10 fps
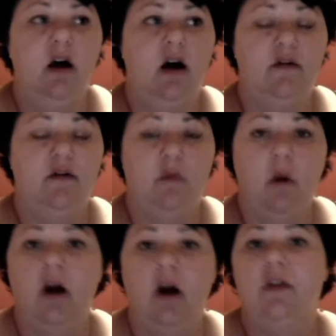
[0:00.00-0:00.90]
uh, from
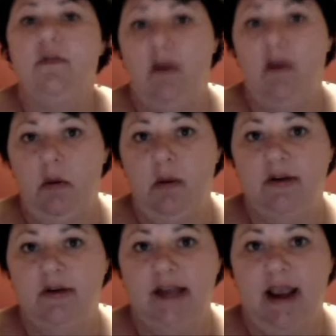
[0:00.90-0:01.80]
work the family
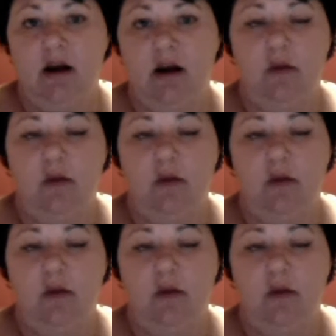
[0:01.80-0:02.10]
members take care of the